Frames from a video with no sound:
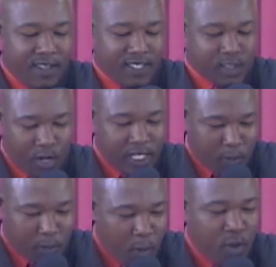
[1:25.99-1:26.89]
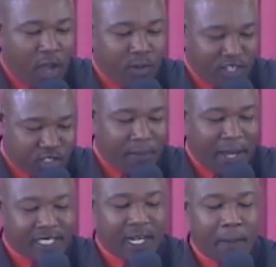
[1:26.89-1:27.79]
So he smoothed out the
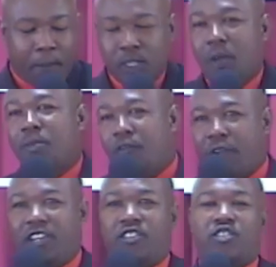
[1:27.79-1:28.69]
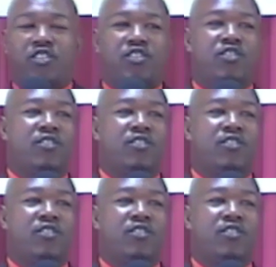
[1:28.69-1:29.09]
cement and put up the fence.